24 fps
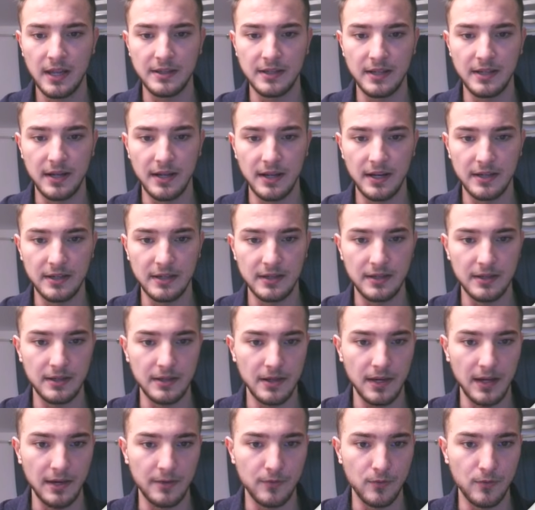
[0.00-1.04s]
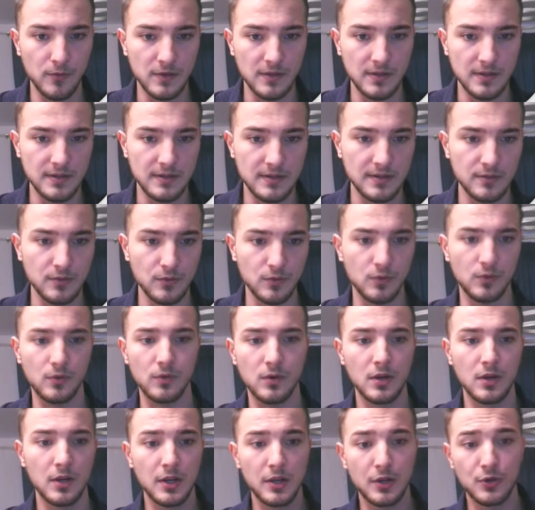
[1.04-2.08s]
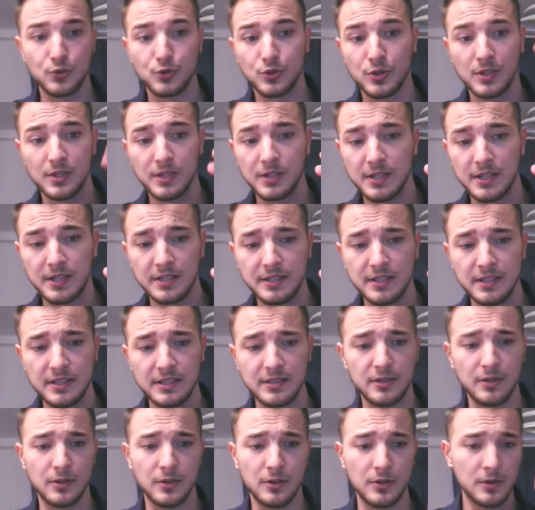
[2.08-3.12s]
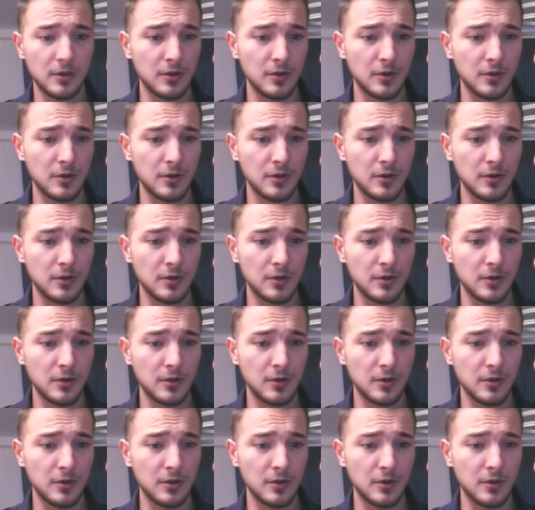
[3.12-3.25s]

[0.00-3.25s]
And I have also generated